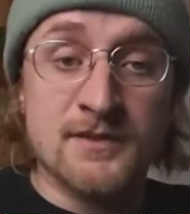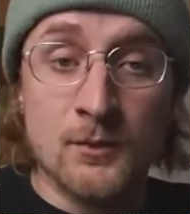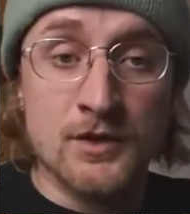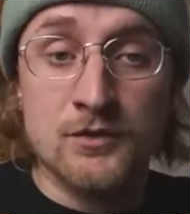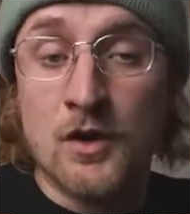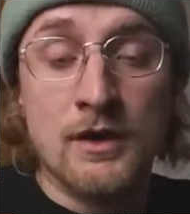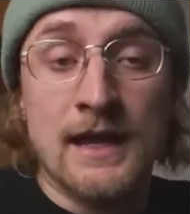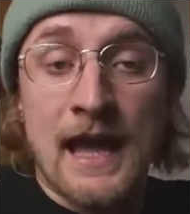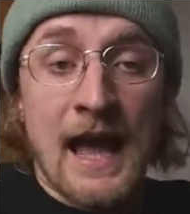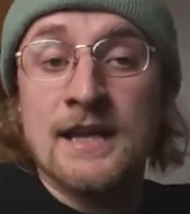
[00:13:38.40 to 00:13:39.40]
you don't
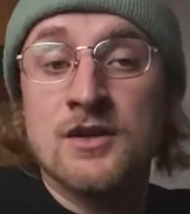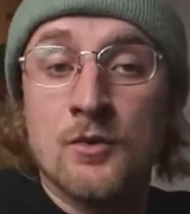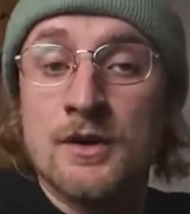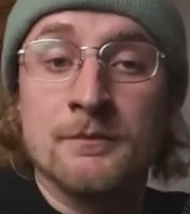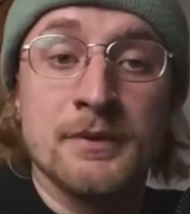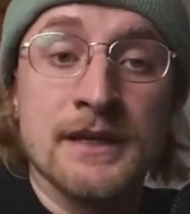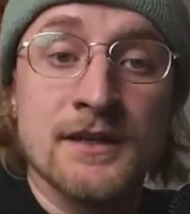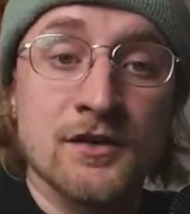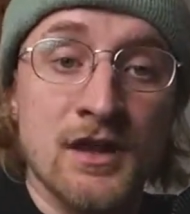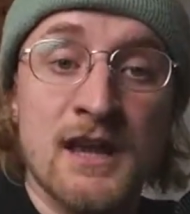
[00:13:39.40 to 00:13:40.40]
like, I don't want to be in
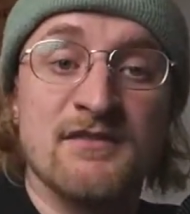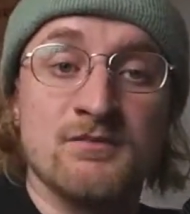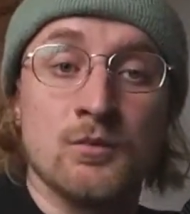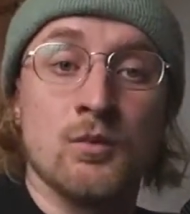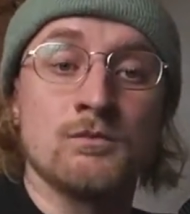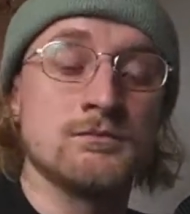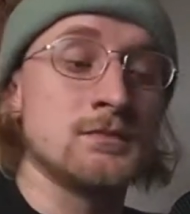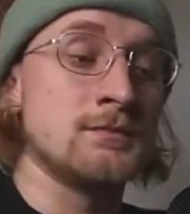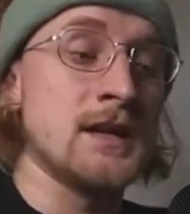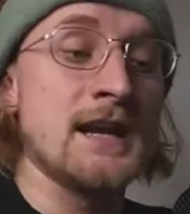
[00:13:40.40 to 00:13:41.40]
your life
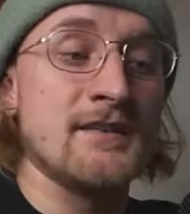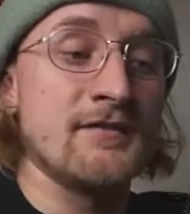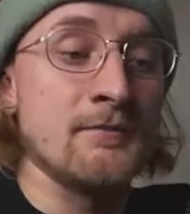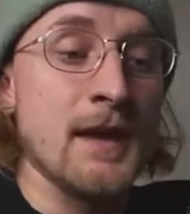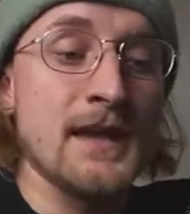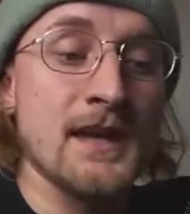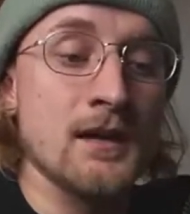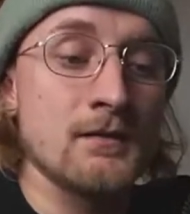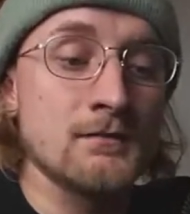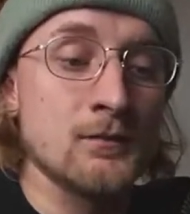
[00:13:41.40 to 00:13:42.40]
kind of
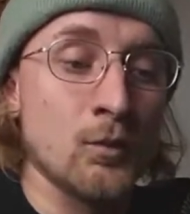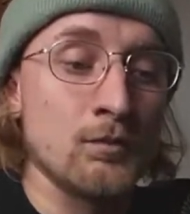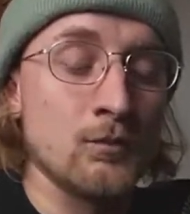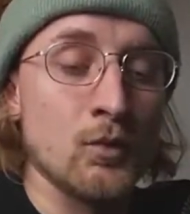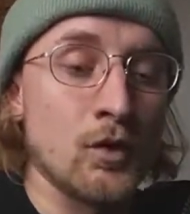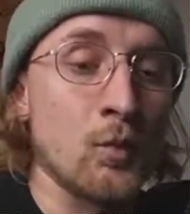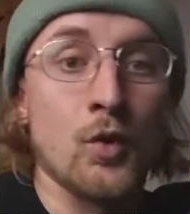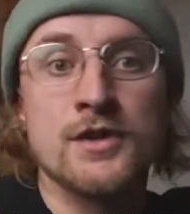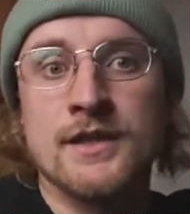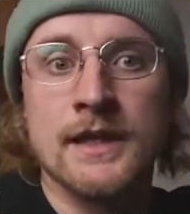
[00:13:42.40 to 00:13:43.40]
making or
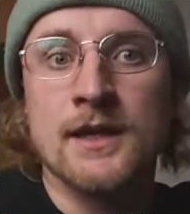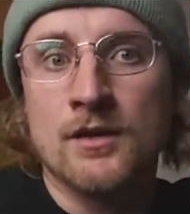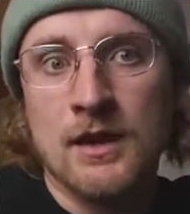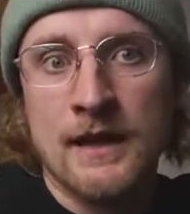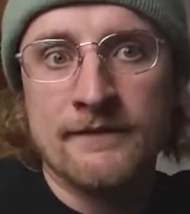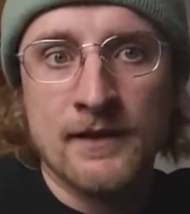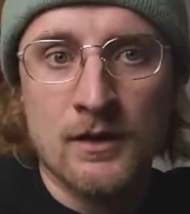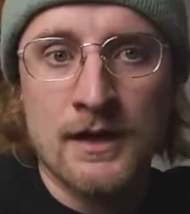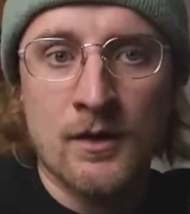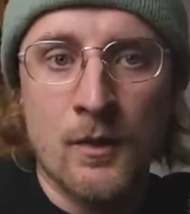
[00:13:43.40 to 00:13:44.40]
worsening your life
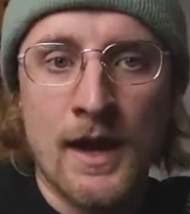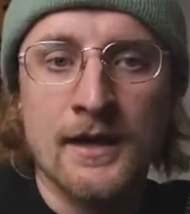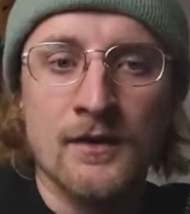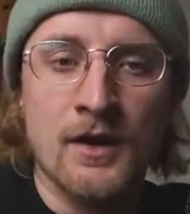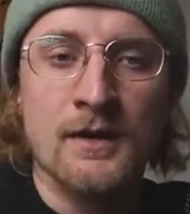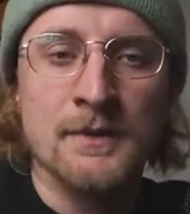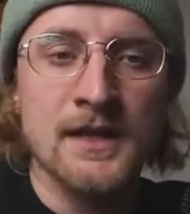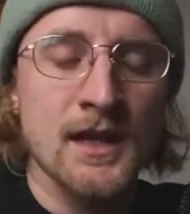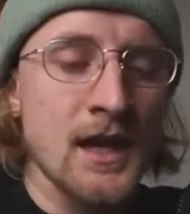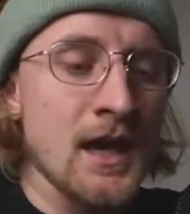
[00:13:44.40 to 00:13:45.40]
in a way, you know what I mean?